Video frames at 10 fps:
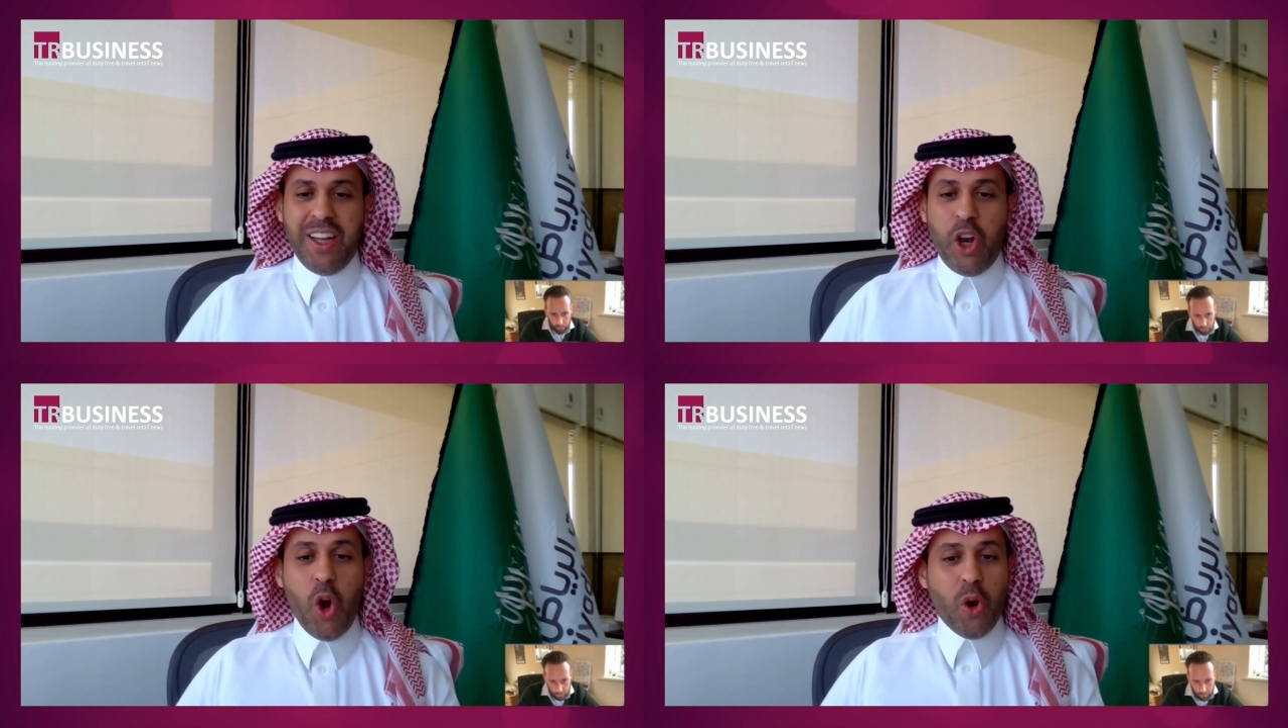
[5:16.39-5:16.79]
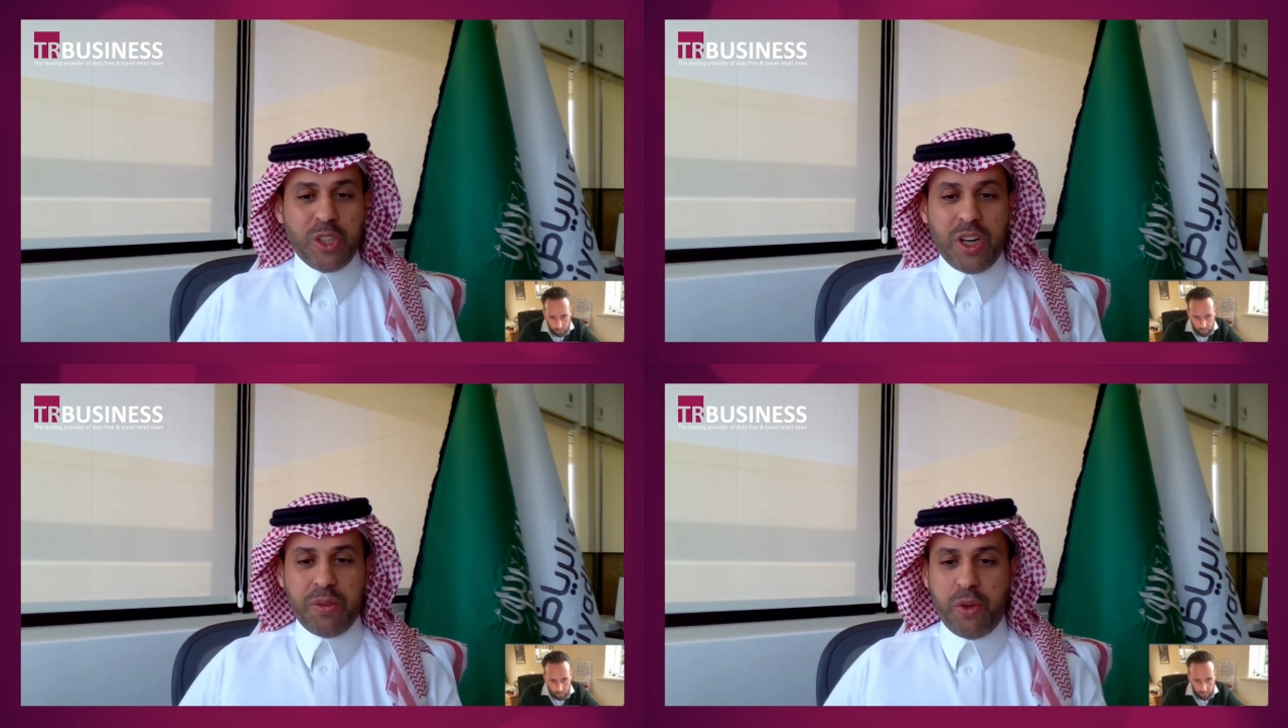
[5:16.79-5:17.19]
low
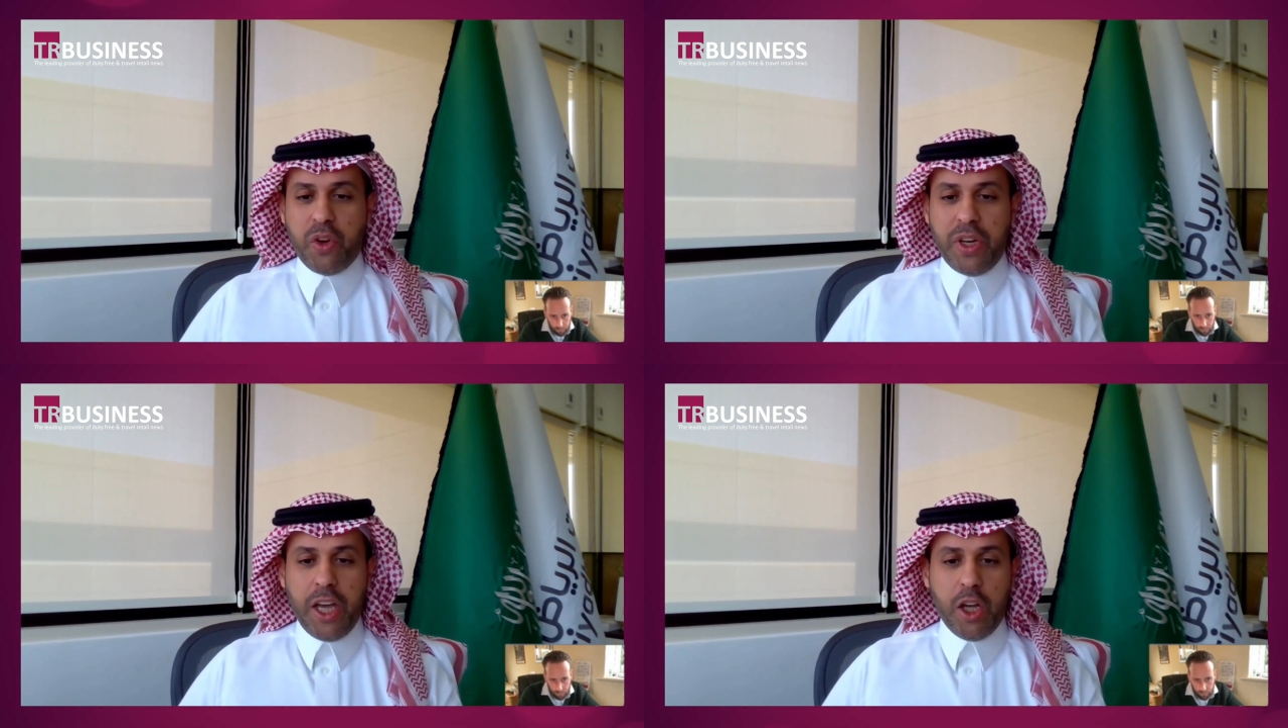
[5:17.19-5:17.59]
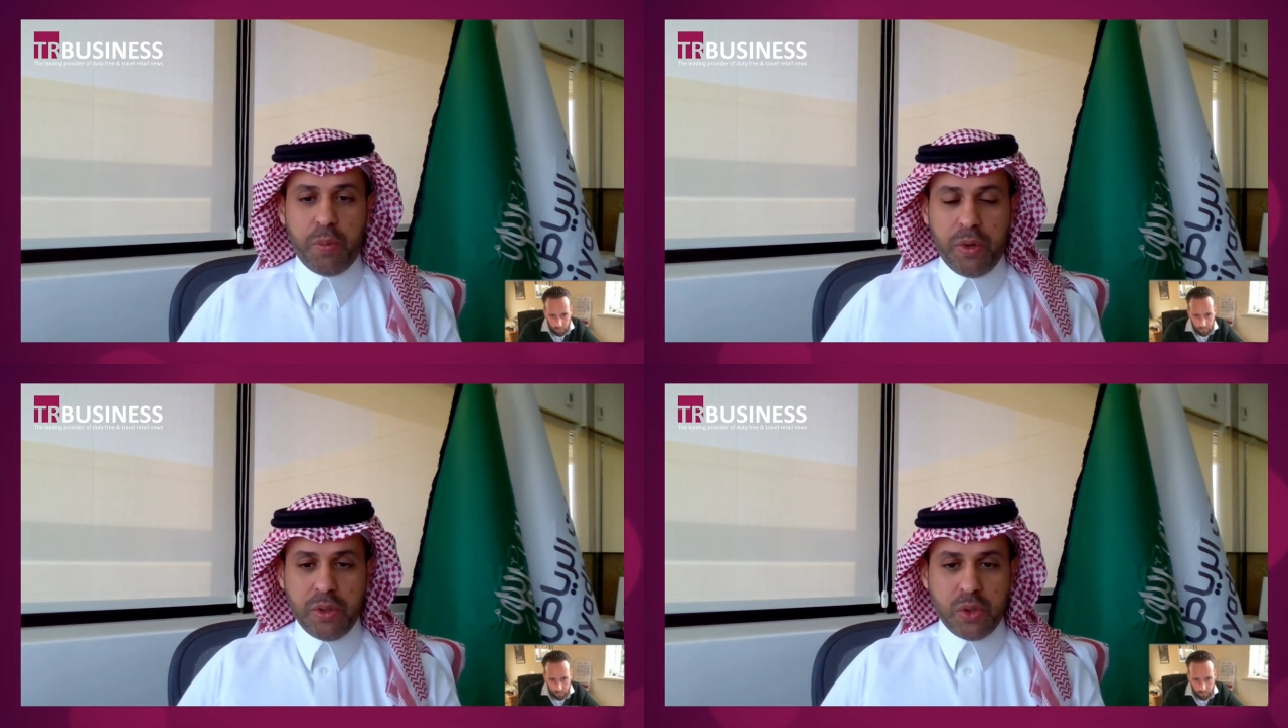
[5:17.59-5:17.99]
traffic on
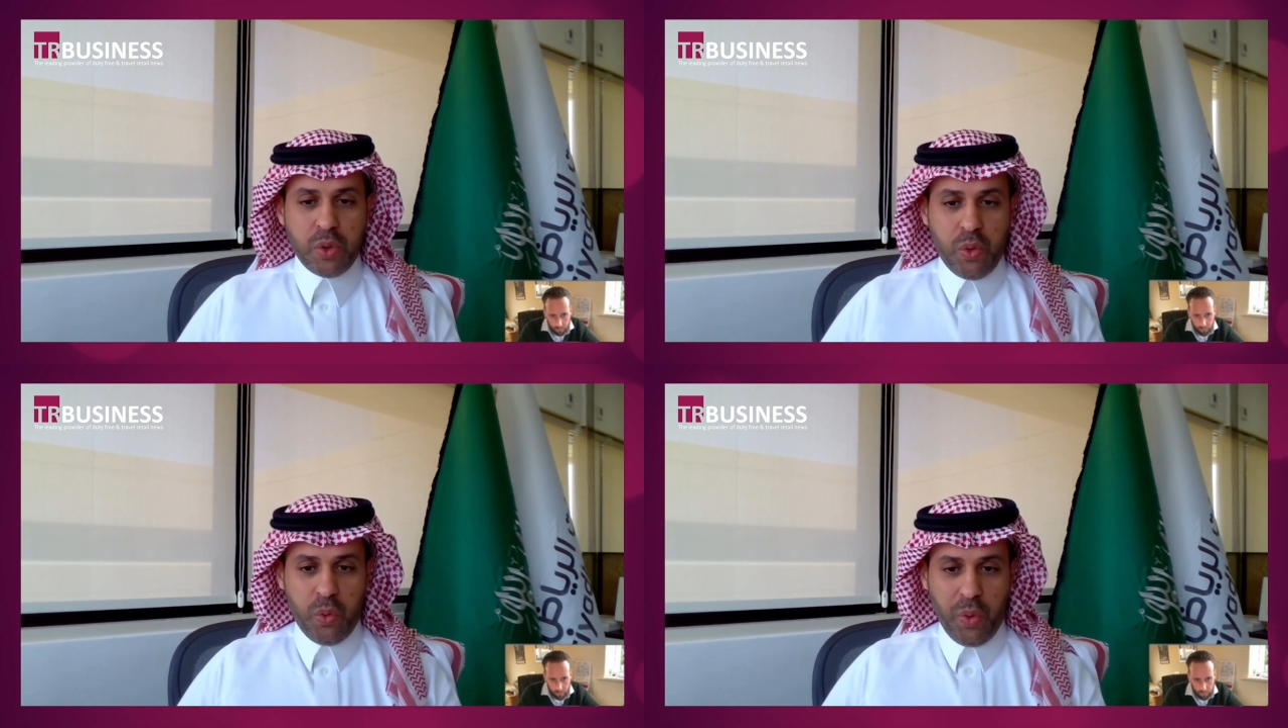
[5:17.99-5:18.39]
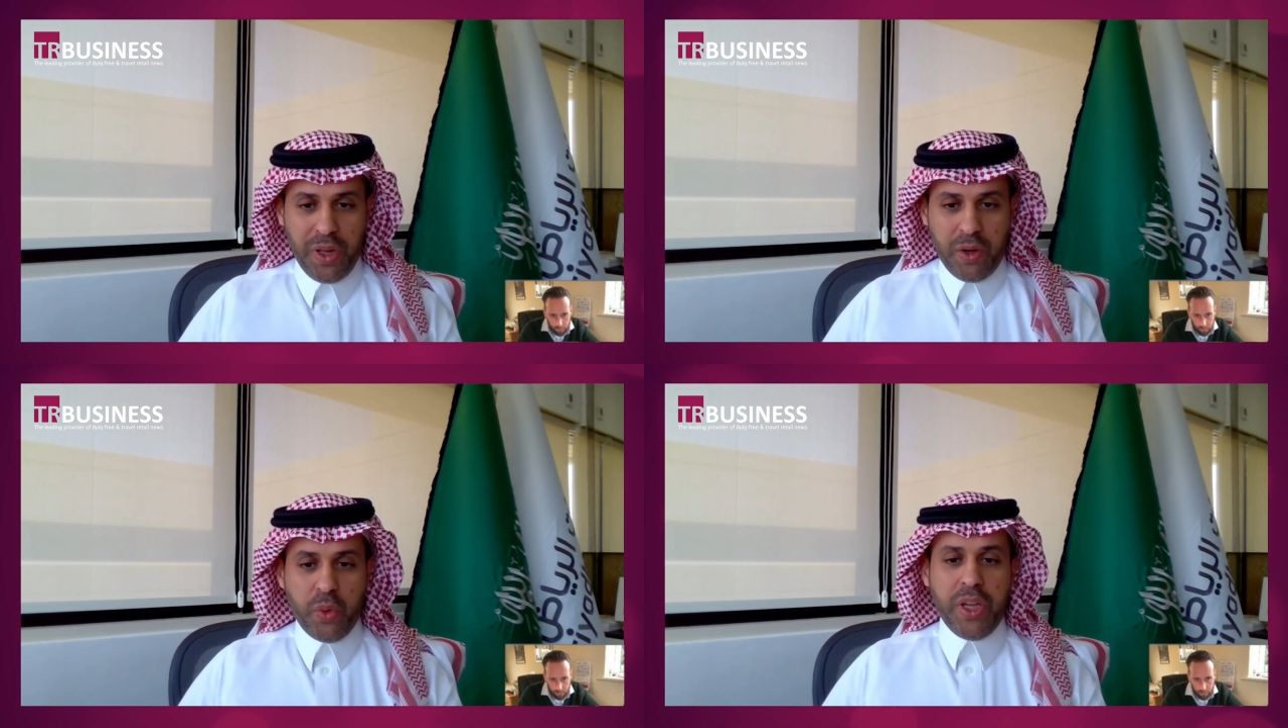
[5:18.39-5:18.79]
airports
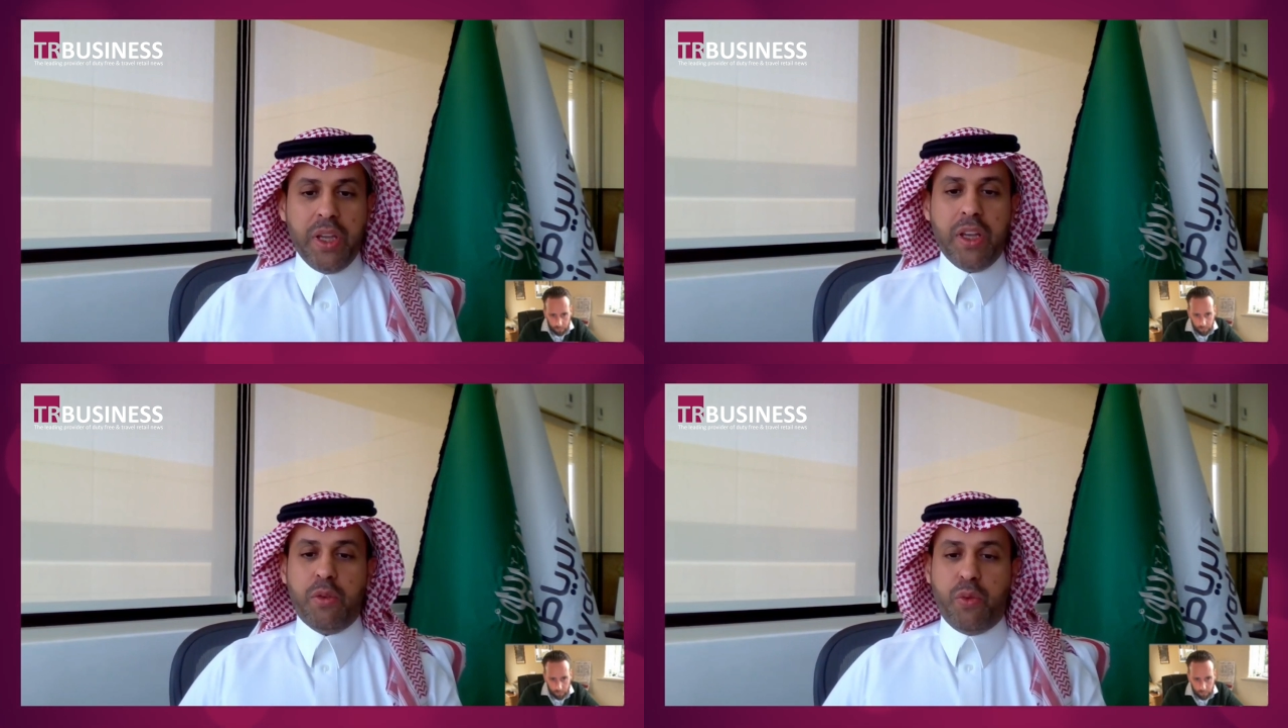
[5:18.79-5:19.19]
where we